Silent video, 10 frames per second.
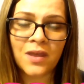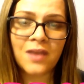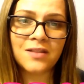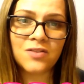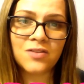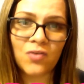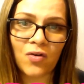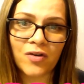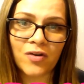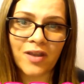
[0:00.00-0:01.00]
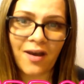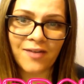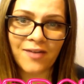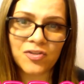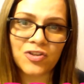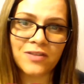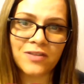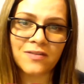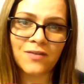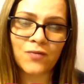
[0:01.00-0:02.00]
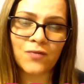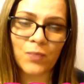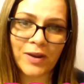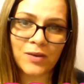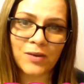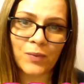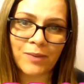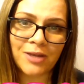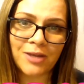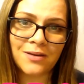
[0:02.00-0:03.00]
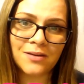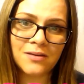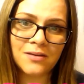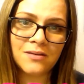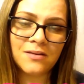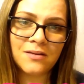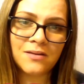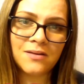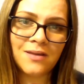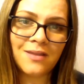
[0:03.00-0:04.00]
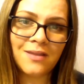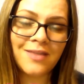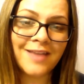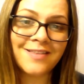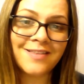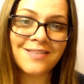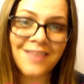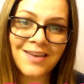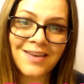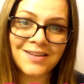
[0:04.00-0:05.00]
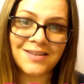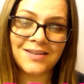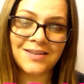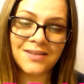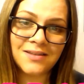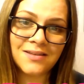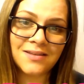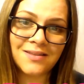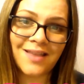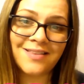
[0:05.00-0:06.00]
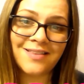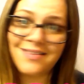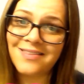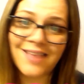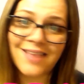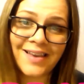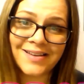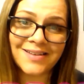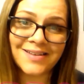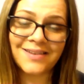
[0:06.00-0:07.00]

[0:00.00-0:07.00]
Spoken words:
than there are in colleges for pregnant women. That's insane. That's insane.